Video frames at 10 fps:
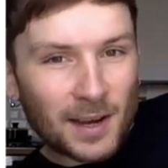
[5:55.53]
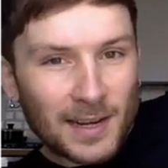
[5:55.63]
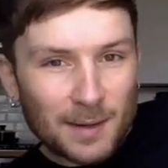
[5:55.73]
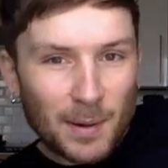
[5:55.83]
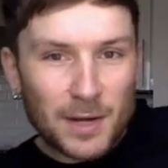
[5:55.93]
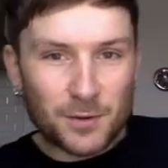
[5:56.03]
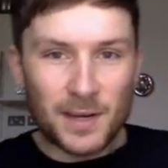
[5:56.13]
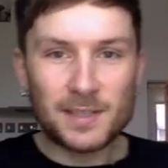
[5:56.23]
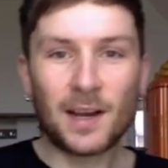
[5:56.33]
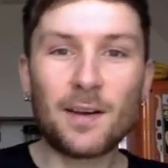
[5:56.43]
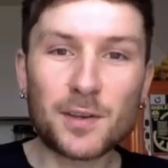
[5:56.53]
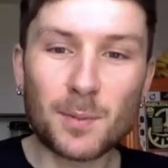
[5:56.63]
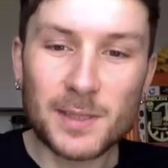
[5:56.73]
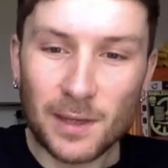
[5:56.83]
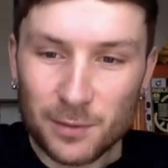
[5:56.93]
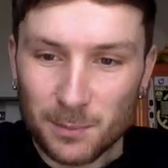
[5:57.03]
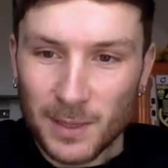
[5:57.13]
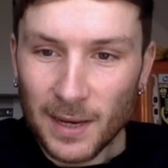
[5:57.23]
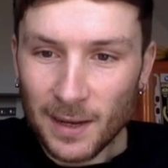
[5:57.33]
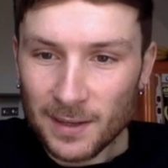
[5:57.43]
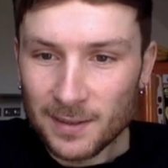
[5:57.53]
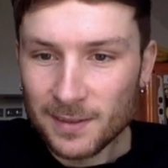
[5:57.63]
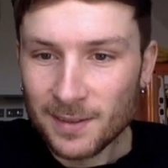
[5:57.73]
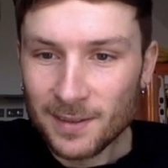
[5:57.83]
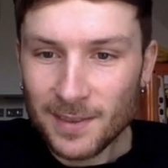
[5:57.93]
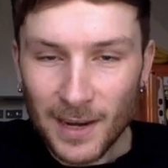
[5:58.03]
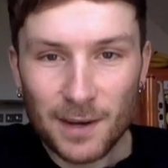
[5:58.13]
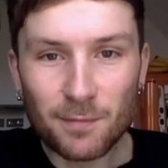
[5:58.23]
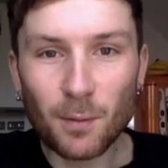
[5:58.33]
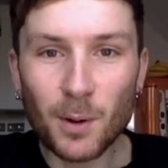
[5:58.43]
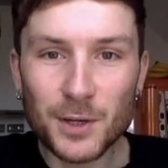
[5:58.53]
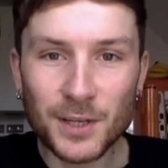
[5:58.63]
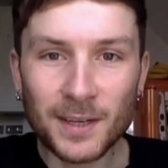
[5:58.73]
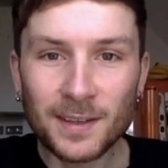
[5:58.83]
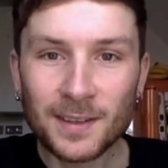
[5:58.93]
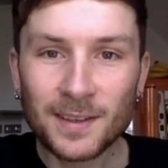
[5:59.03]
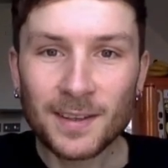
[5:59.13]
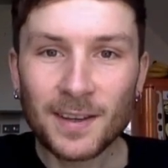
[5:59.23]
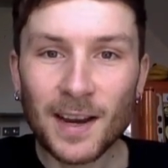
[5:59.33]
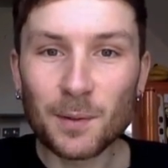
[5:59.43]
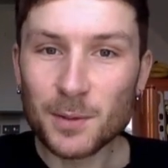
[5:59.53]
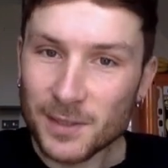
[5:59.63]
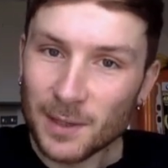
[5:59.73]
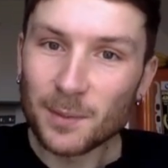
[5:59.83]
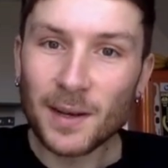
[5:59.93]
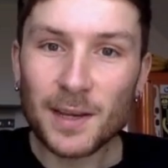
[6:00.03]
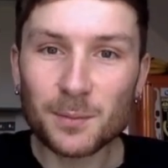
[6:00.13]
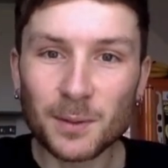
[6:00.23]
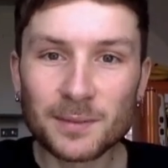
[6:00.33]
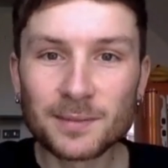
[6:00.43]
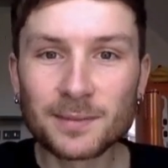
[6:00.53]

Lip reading: cycling matrix, harvest myself some data. Thank you for watching, and I will see you in the next one.